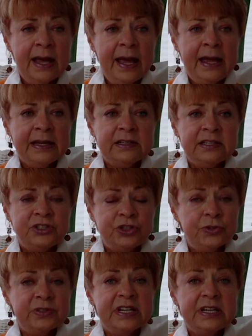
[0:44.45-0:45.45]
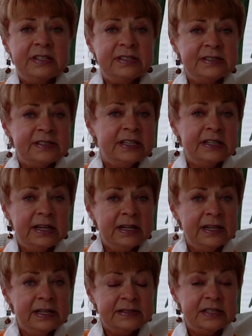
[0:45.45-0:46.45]
and it's your day to sit
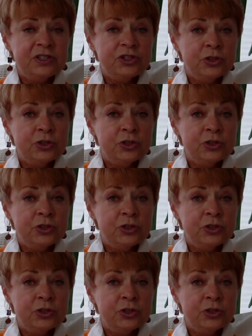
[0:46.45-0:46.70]
and listen